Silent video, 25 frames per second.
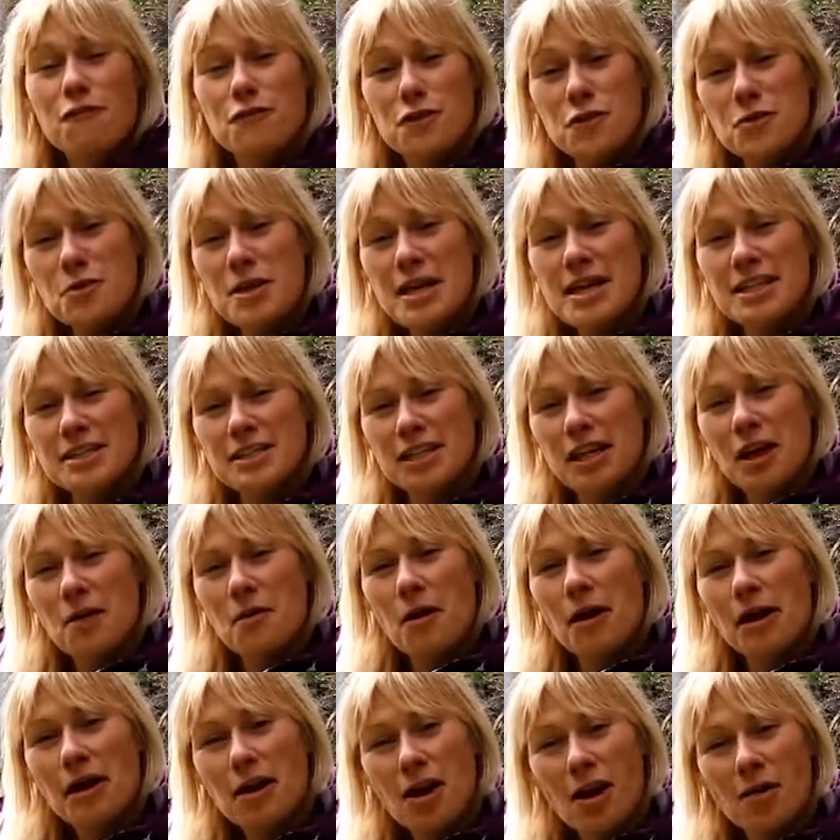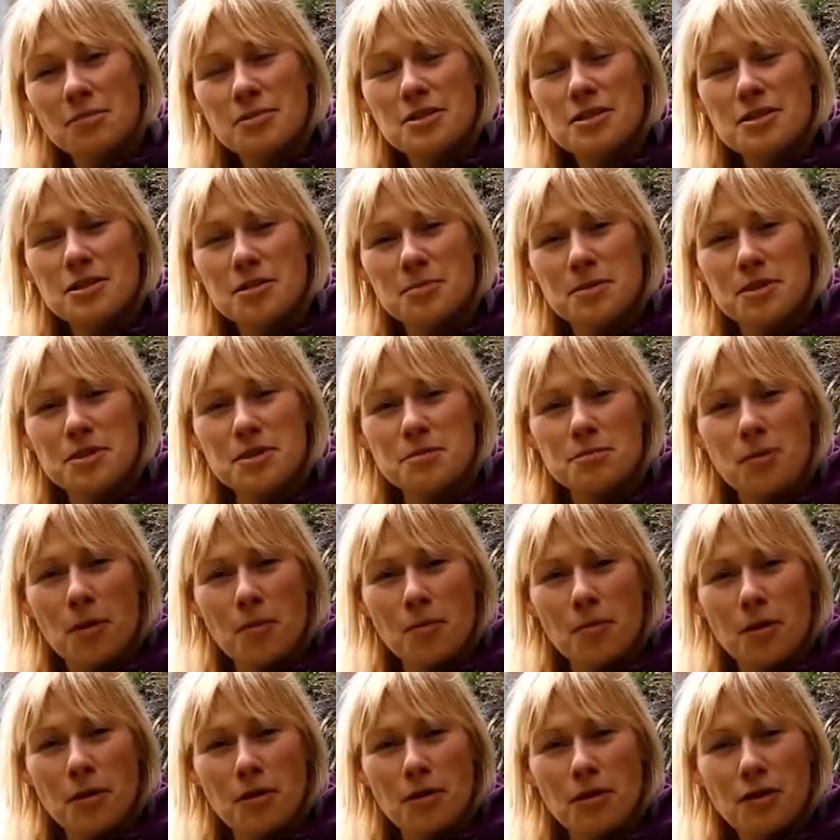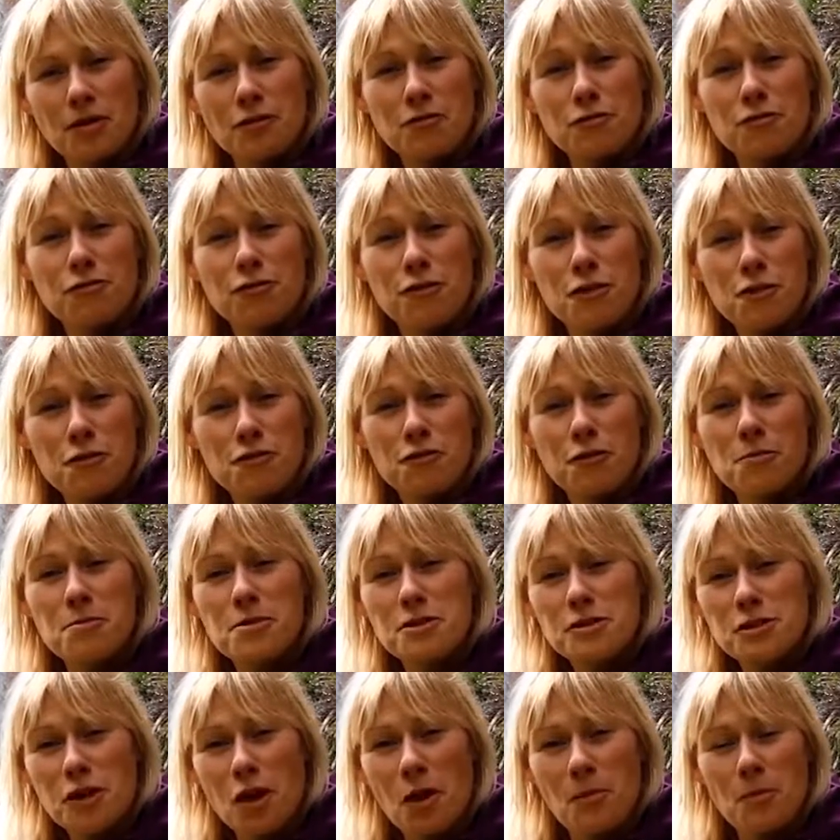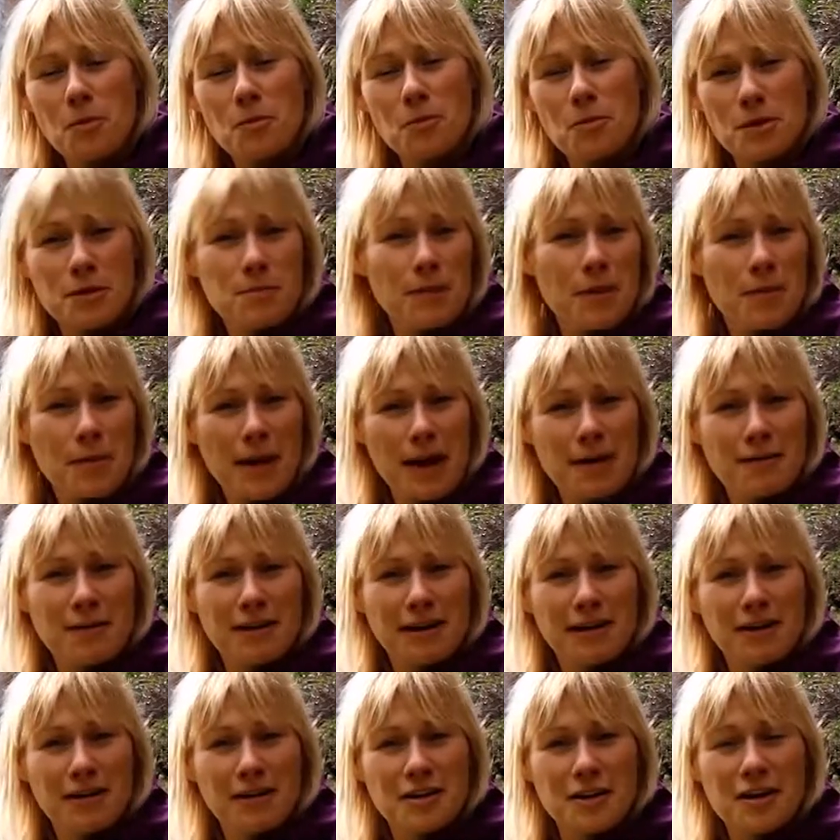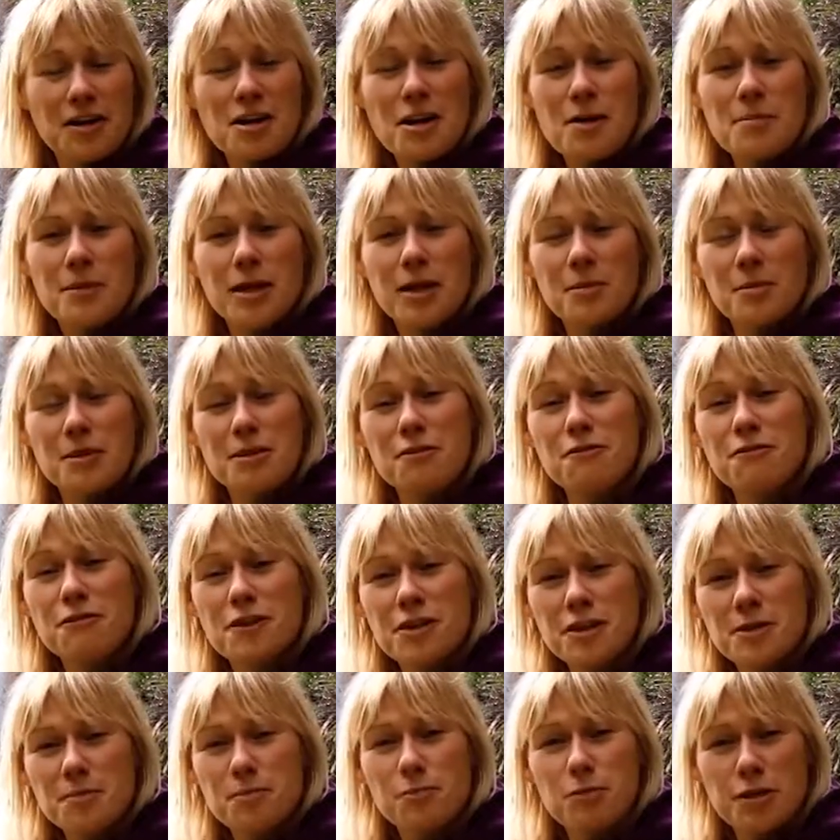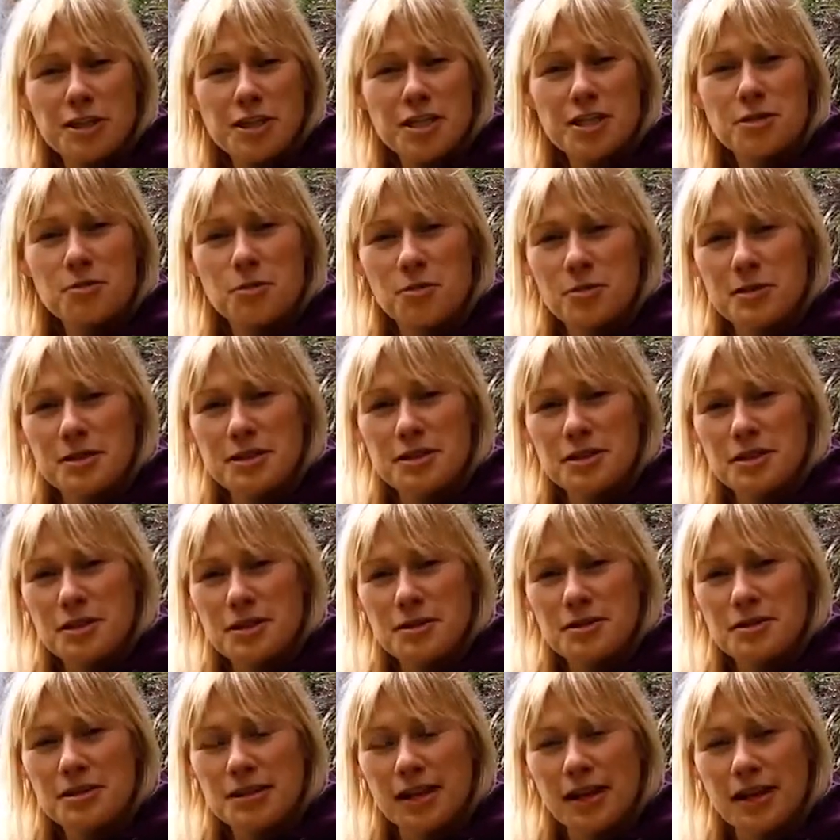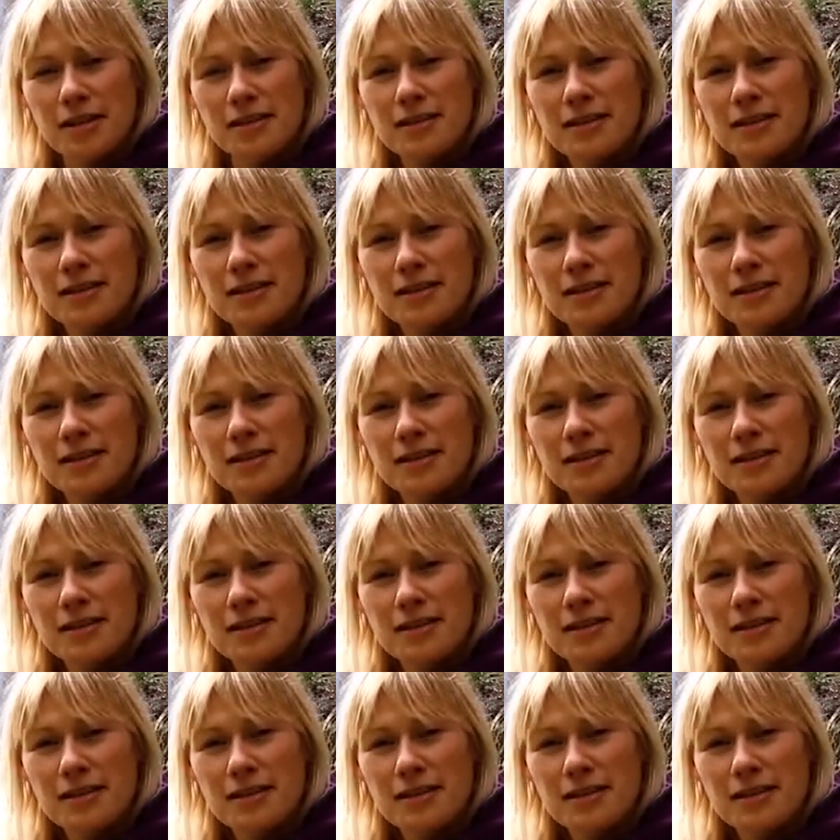few years ago I climbed and summited Mont Blanc and flew from the top with my paraglider, becoming the first British woman to do so.